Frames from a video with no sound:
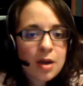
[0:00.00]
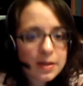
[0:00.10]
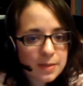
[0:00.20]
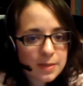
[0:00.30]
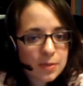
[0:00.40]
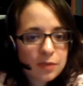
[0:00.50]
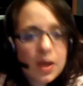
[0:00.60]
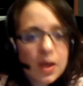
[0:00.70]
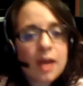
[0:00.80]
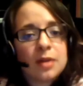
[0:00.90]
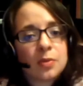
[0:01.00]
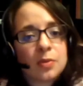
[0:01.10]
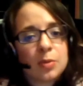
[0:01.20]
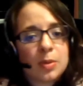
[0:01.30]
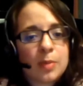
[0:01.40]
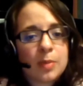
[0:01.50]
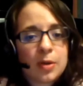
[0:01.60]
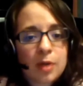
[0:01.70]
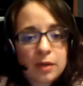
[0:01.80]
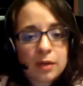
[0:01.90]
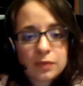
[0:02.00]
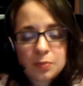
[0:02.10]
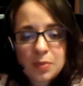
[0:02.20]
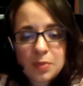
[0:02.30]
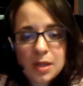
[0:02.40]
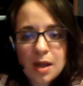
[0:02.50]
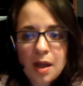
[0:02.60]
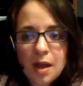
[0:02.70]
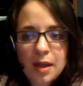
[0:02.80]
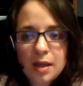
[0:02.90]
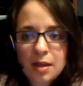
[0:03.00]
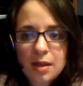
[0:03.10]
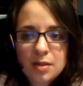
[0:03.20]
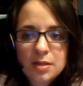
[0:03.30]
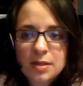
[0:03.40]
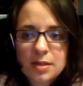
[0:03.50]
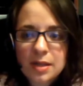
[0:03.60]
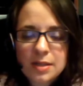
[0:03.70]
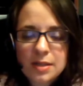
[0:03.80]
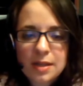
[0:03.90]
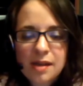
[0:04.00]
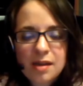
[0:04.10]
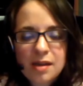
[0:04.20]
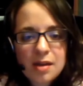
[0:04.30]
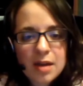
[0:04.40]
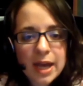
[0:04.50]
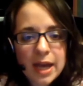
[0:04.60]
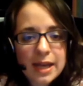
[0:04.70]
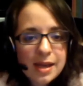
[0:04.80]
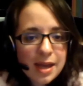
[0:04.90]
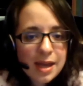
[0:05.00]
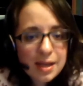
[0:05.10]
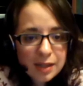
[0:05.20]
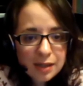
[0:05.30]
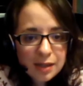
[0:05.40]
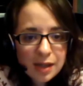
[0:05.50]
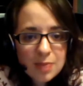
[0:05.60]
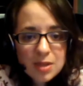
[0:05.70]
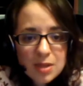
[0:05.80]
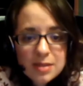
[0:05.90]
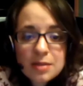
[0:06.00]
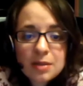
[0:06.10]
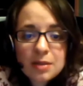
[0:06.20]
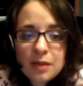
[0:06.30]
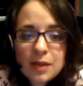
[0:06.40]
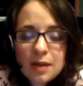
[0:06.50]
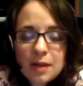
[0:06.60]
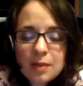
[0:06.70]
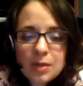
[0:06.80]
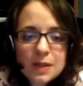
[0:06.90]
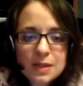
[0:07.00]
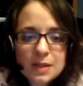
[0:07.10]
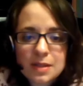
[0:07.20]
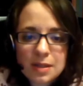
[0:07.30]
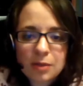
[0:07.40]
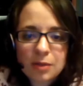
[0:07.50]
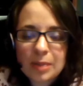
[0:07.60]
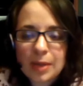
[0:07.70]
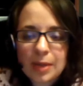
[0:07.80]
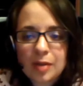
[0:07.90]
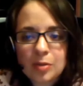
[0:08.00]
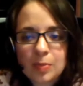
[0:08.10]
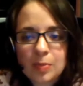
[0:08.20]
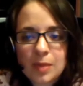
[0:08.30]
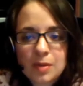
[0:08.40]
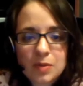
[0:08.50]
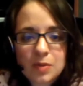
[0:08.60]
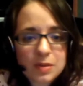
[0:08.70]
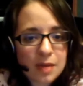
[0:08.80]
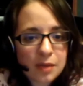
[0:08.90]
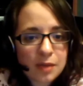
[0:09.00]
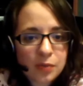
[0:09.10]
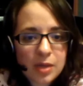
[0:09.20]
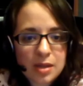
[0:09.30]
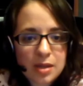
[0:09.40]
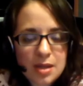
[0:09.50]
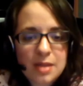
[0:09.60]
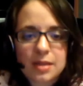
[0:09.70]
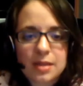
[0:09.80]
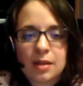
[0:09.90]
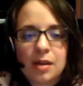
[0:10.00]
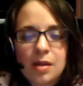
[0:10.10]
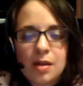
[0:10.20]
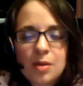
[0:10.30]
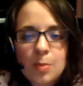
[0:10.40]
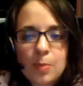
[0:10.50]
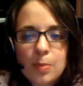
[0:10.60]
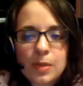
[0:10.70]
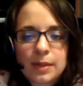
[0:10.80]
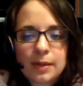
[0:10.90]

some of the fat and it would have been better off. But I, that's not to say I hate it. I mean, I still love it because it's Harry Potter and there's a lot of great things in it. But